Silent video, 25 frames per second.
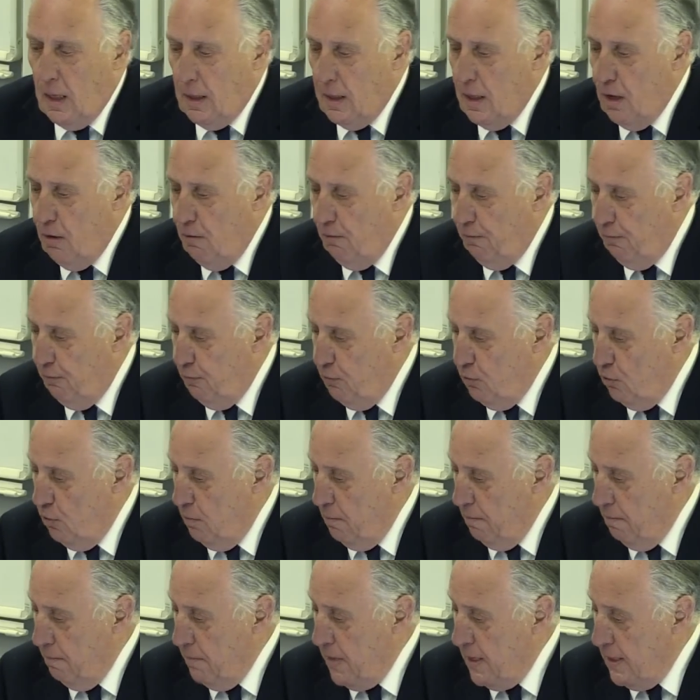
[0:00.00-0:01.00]
Now,
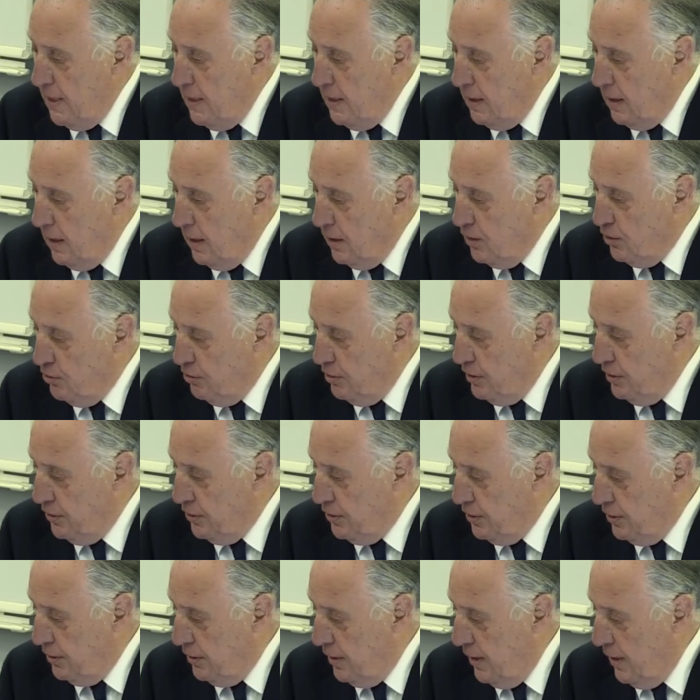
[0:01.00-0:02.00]
for many
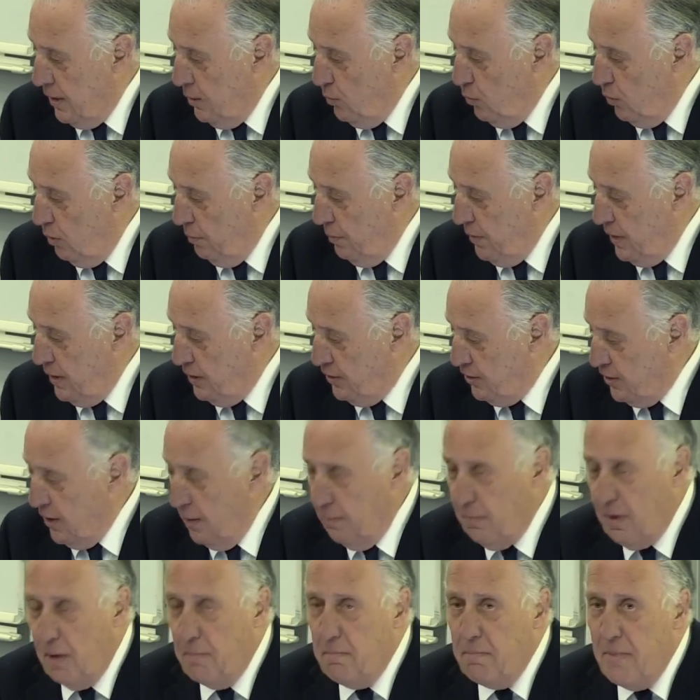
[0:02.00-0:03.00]
countries, there will be
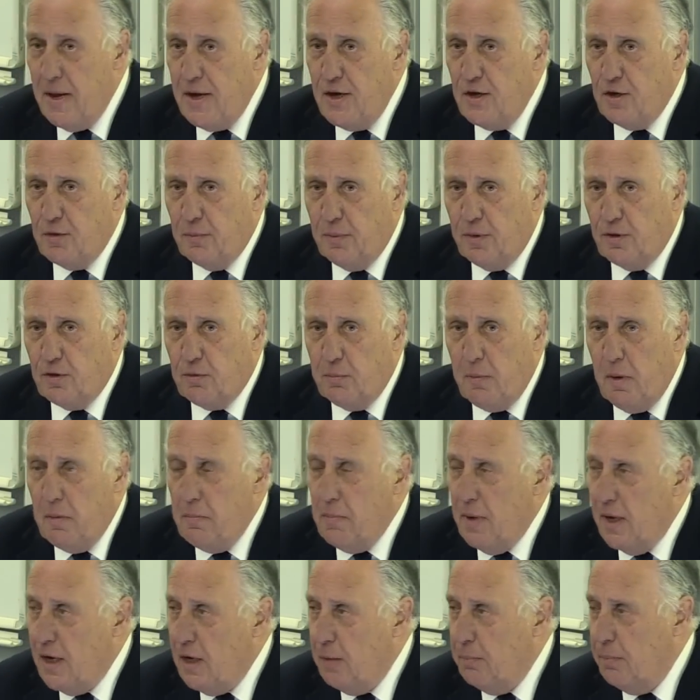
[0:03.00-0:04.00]
some amendment to be
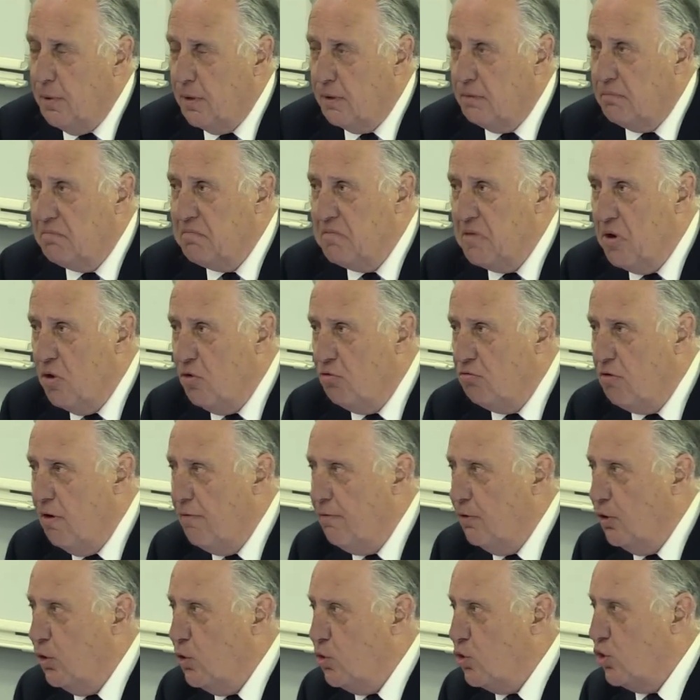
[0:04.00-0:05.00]
made, but no
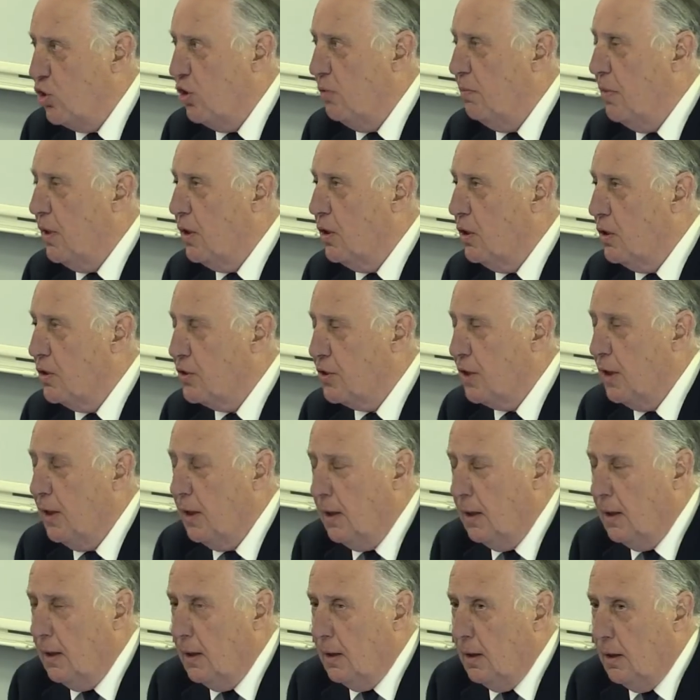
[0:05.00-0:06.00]
revolution, because
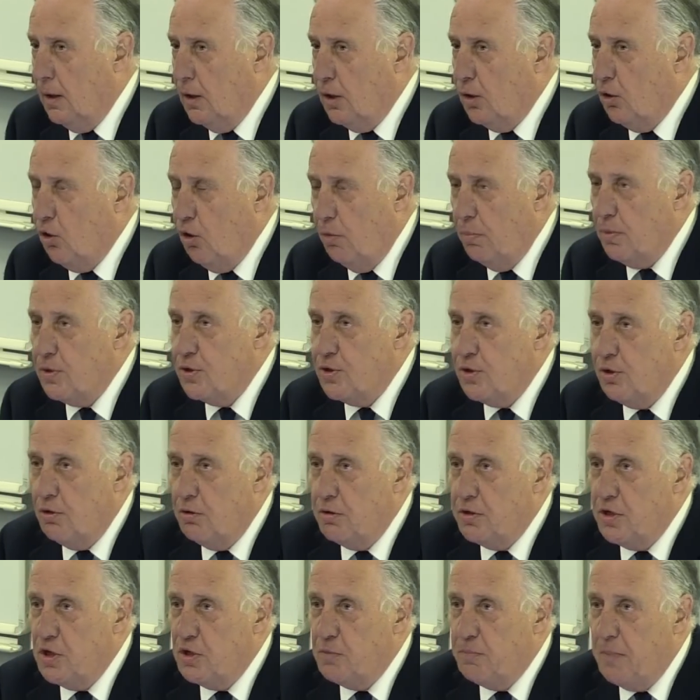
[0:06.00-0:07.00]
corpus
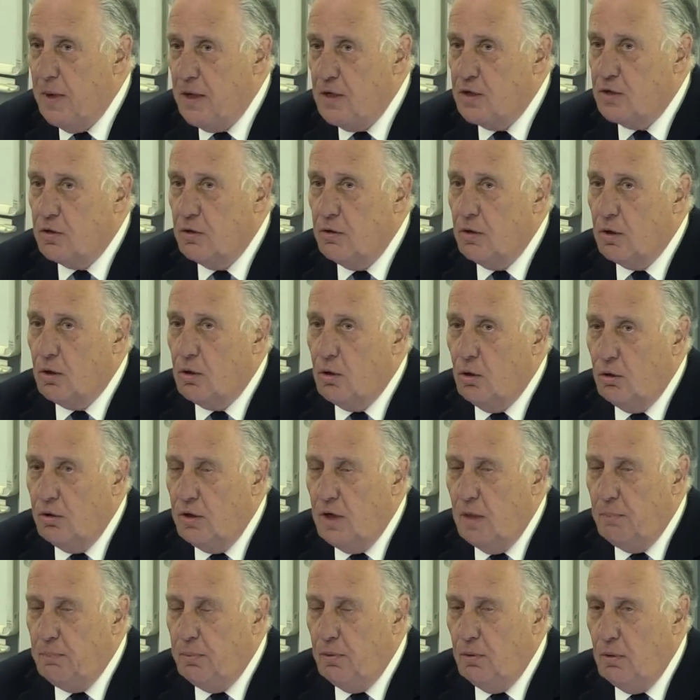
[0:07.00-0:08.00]
juris is based on the Code
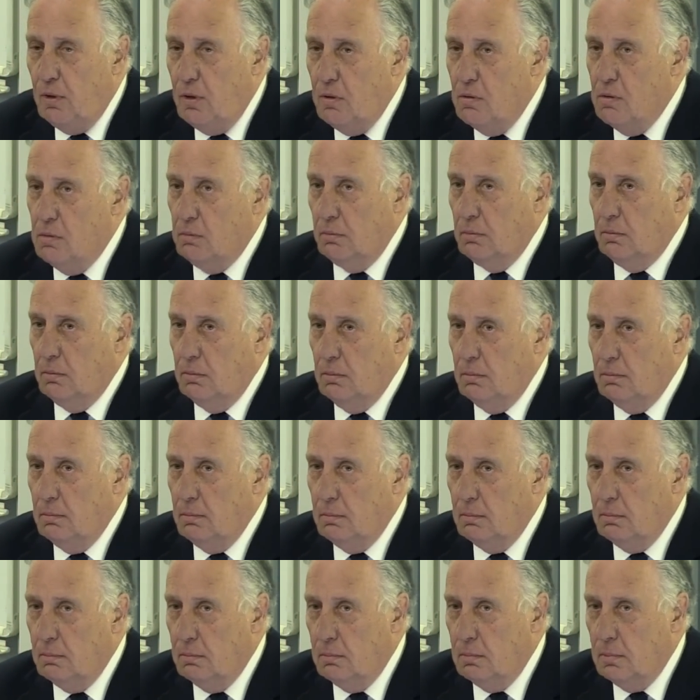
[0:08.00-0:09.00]
Napoleon,
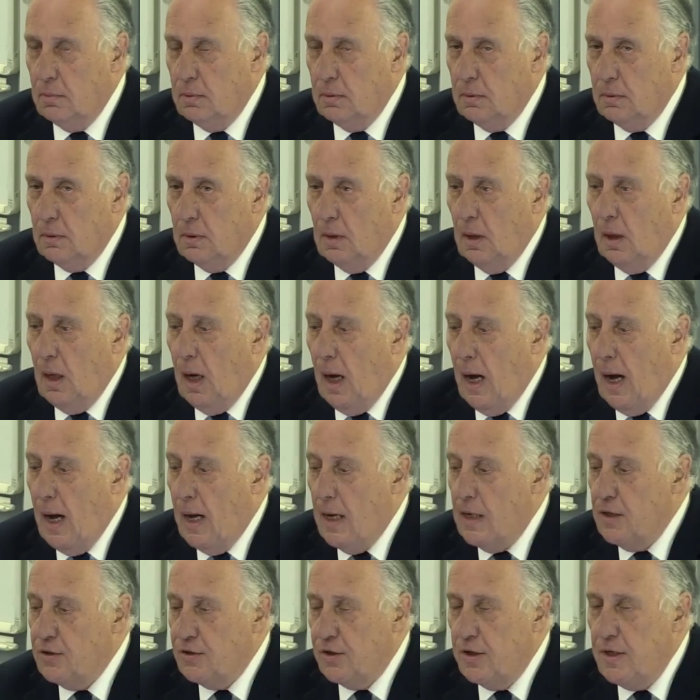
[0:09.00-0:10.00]

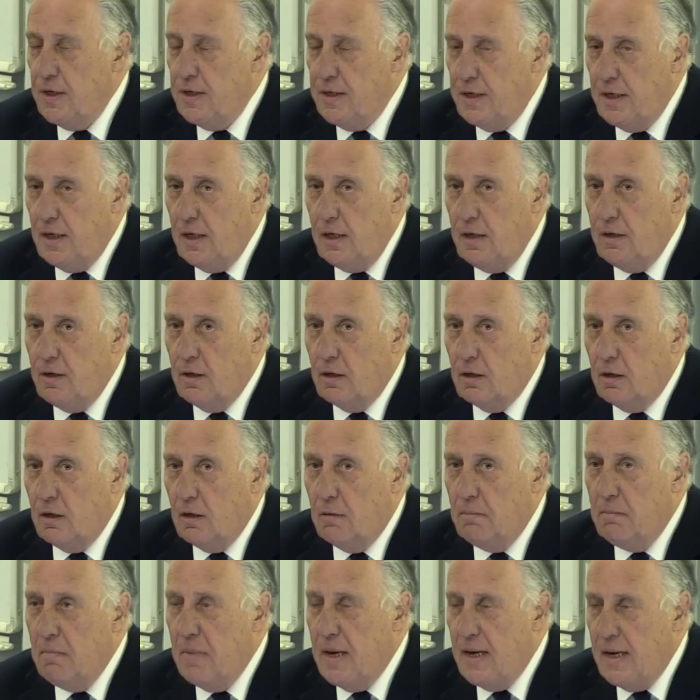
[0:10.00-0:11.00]
as indeed
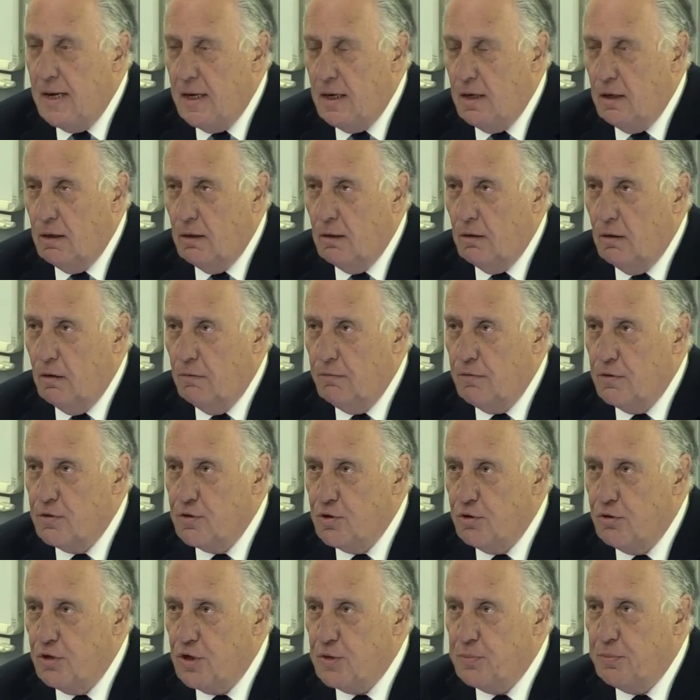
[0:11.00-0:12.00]
are many of the
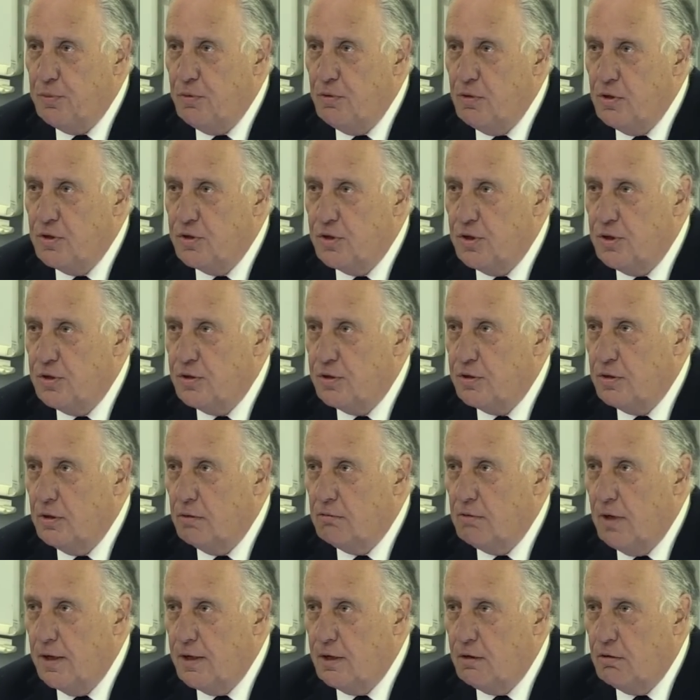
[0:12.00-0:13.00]
jurisprudences
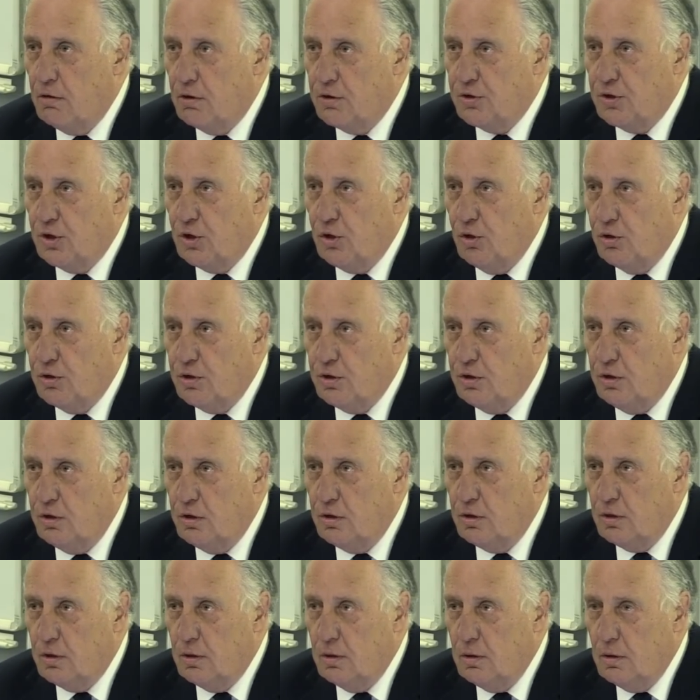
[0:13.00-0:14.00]
right across the
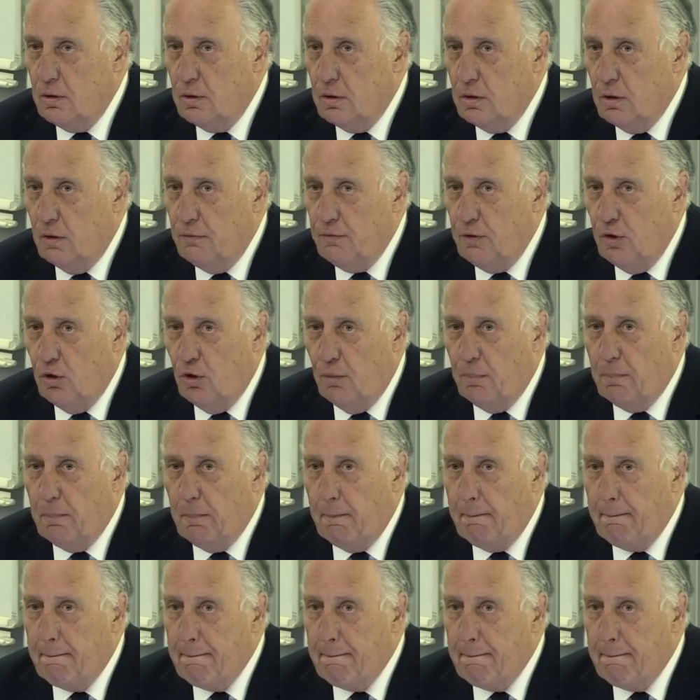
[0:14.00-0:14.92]
continent of Europe.